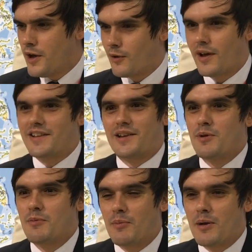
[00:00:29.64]
Around that time
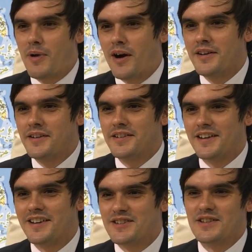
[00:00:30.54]
I met my partner,
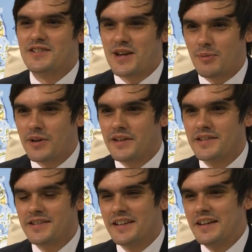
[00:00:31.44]
and she's
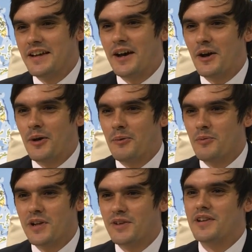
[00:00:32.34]
Japanese.
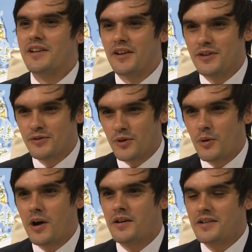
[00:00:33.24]
We lived in London for
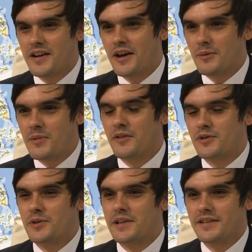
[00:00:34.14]
a while
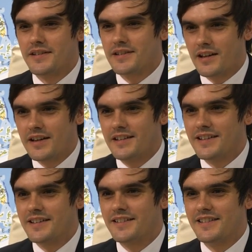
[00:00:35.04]
after we studied,
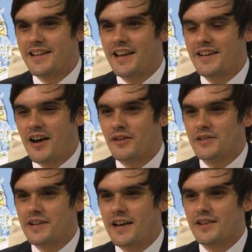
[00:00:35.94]
and then
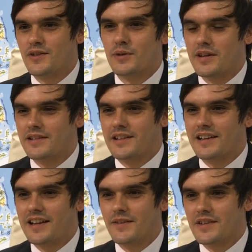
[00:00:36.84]
after that the two things
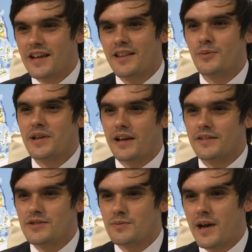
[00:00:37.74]
kind of came together. We
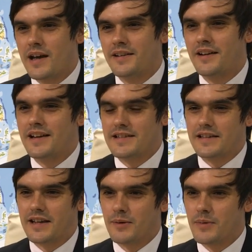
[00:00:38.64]
came to Japan, and I
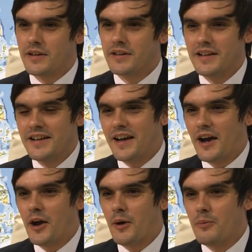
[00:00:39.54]
actually came here
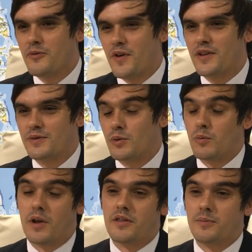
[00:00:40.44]
first of all
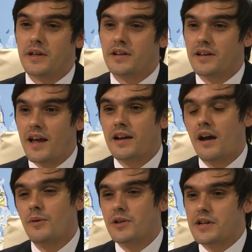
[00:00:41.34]
with one of the big
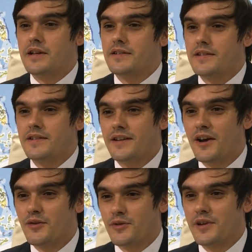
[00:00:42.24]
eikaiwa chains
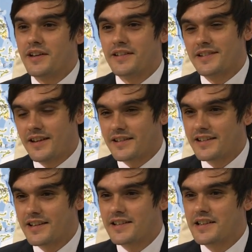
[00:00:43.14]
for a year and
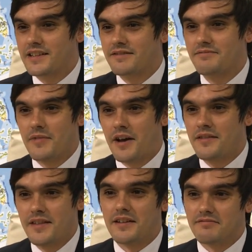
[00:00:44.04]
started teaching
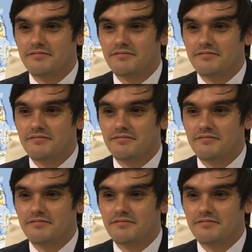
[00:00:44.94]
then.